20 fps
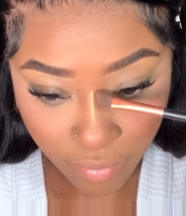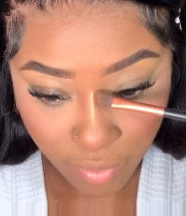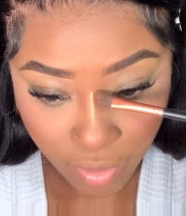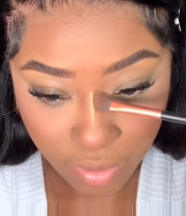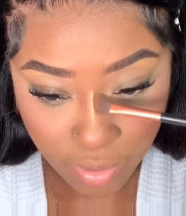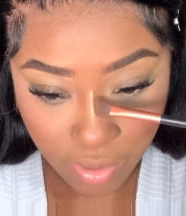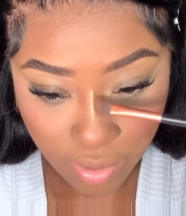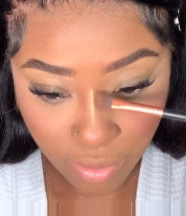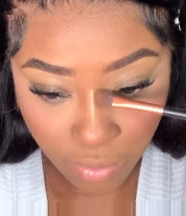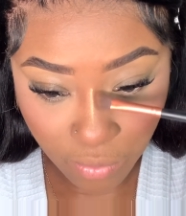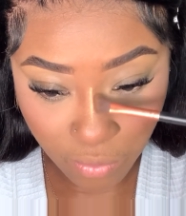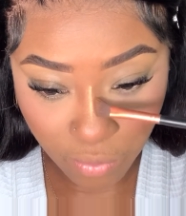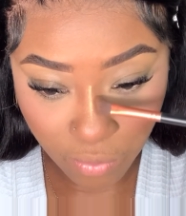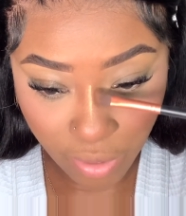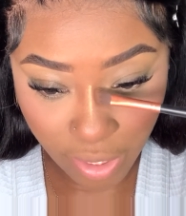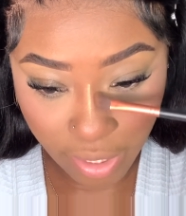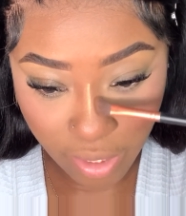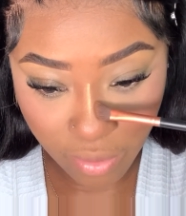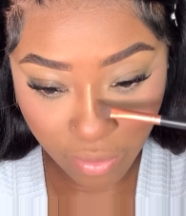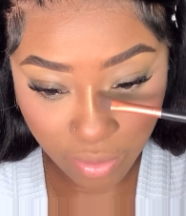So
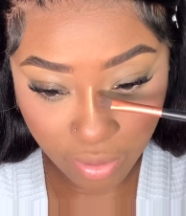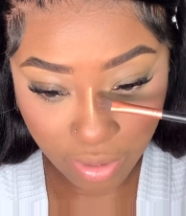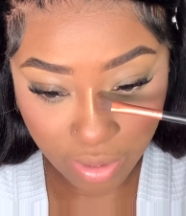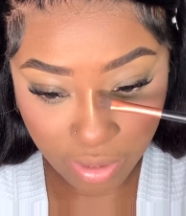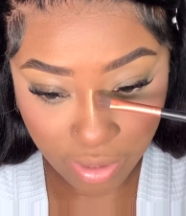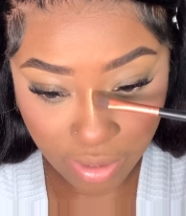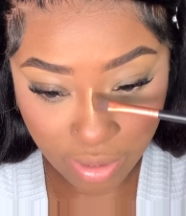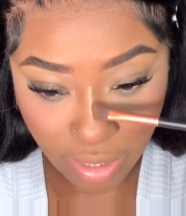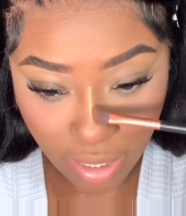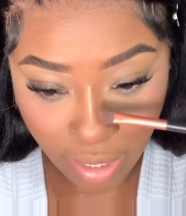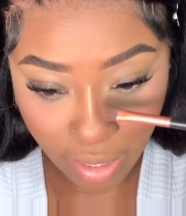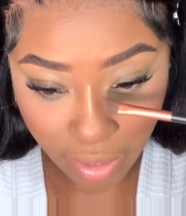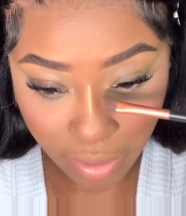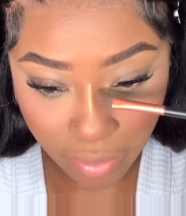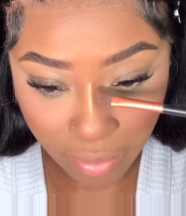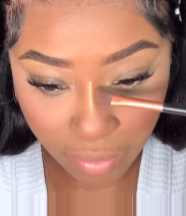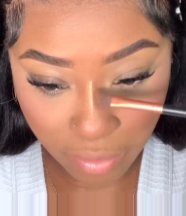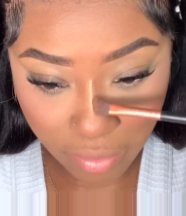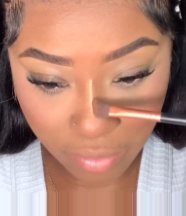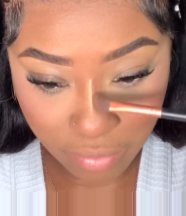right on the side
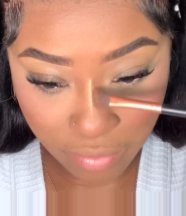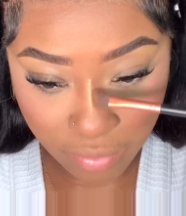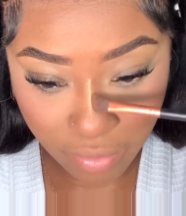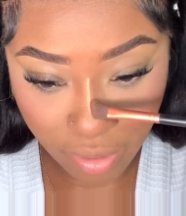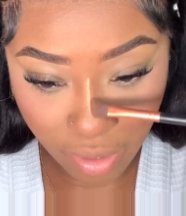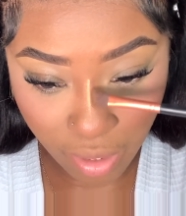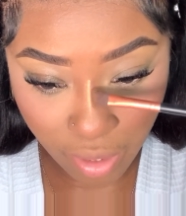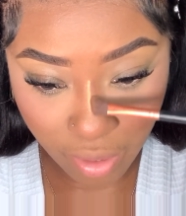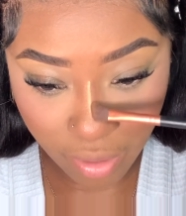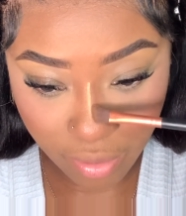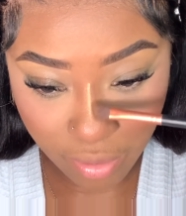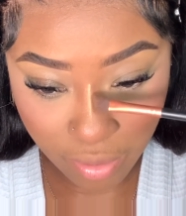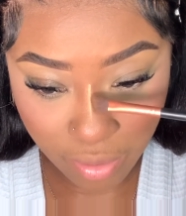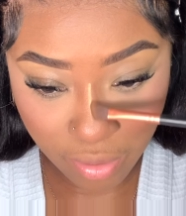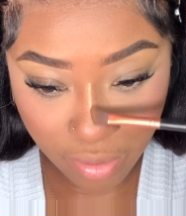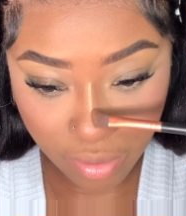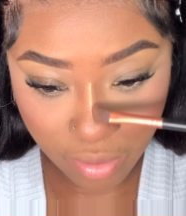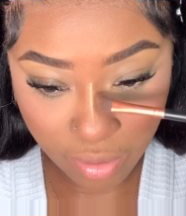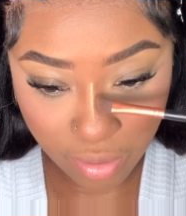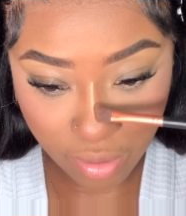of that
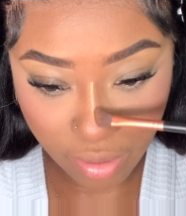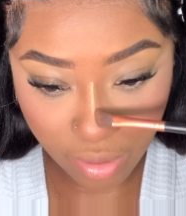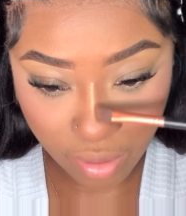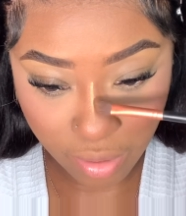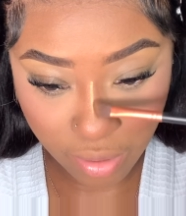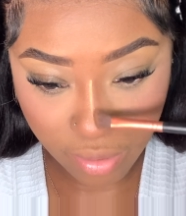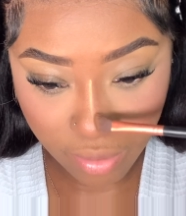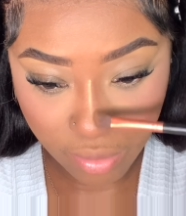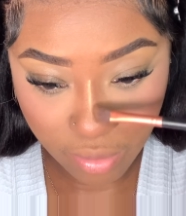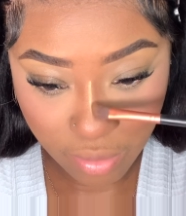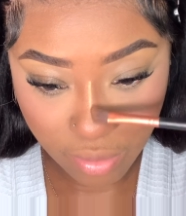line,